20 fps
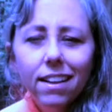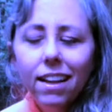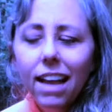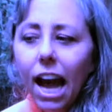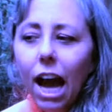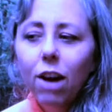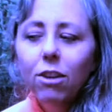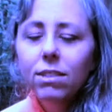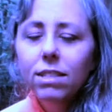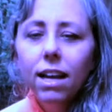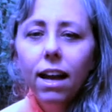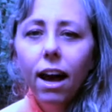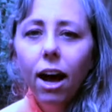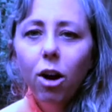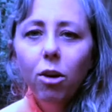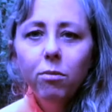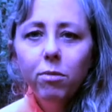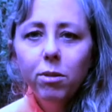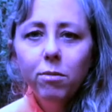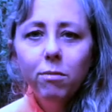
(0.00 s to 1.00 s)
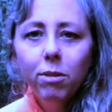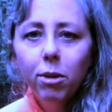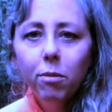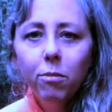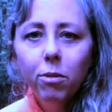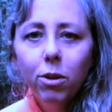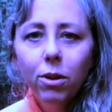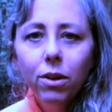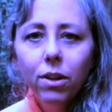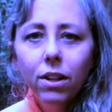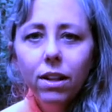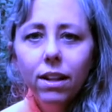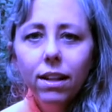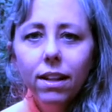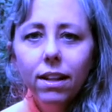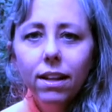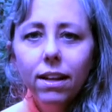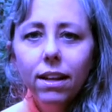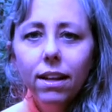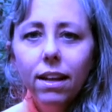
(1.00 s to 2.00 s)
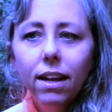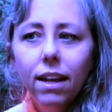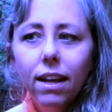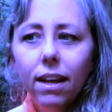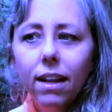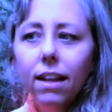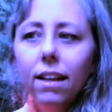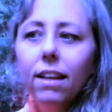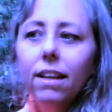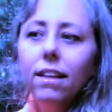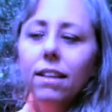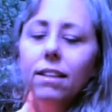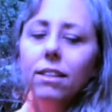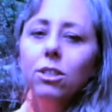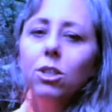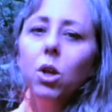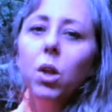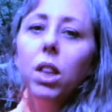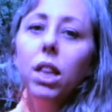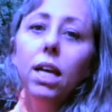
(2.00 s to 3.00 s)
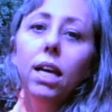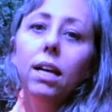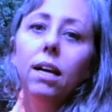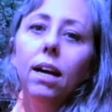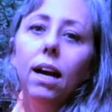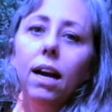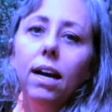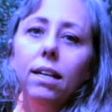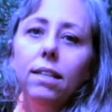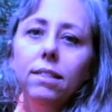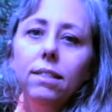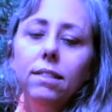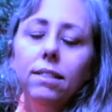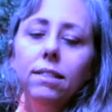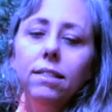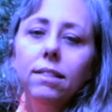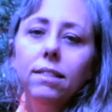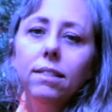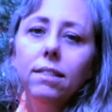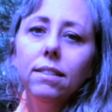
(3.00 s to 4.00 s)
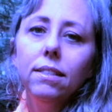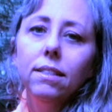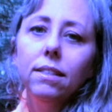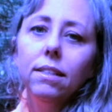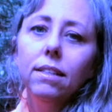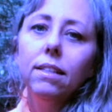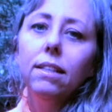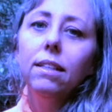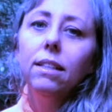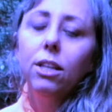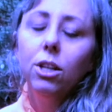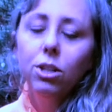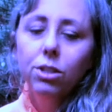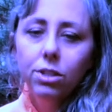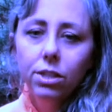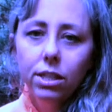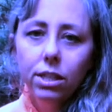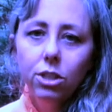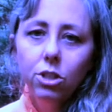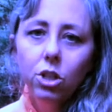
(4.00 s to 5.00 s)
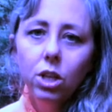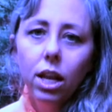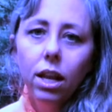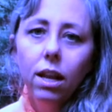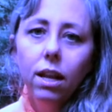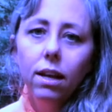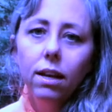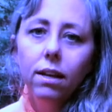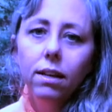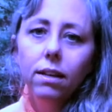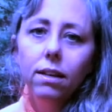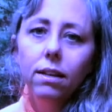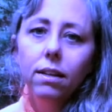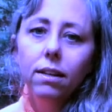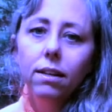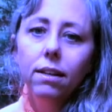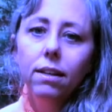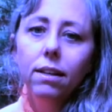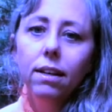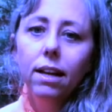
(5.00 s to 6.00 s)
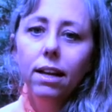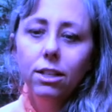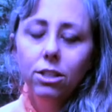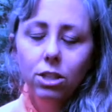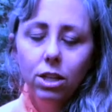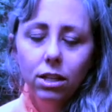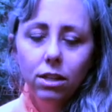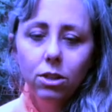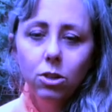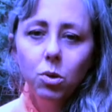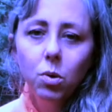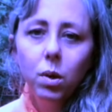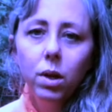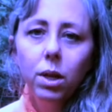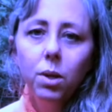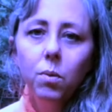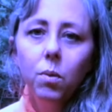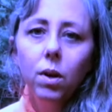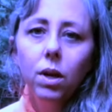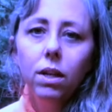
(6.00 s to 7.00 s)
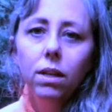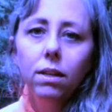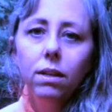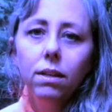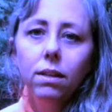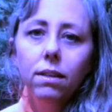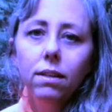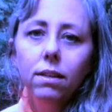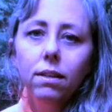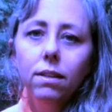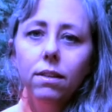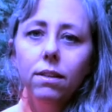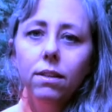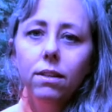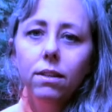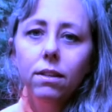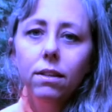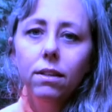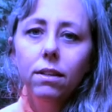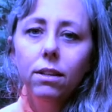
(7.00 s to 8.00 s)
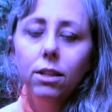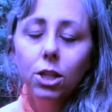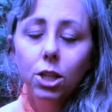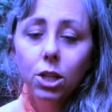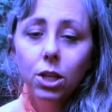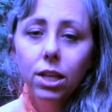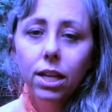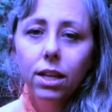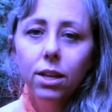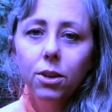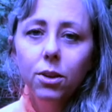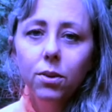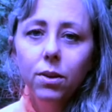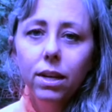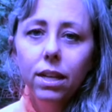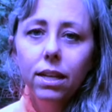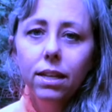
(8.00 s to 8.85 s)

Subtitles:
How is that helping people? So think, guys. There's an agenda. Agenda 21. Look into it.